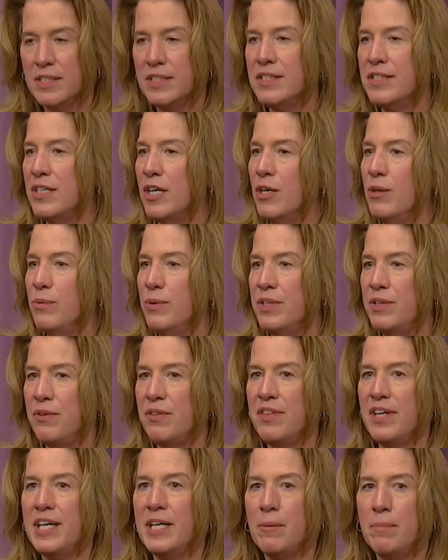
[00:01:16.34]
So when you
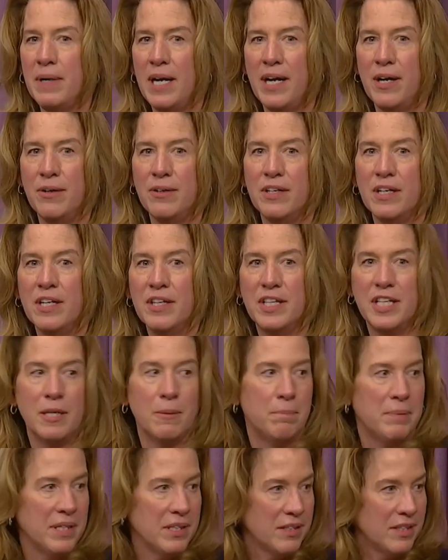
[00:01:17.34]
think about the
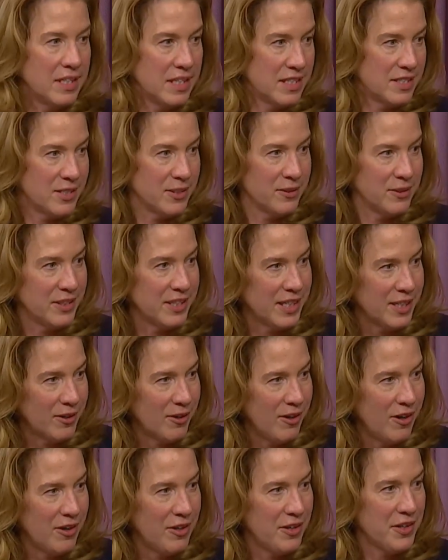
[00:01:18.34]
ability to look at
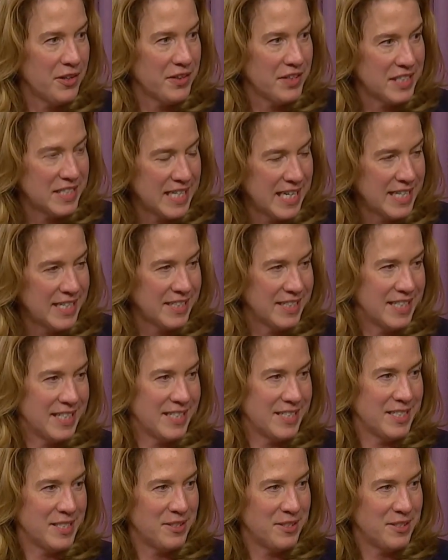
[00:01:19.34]
all the data that,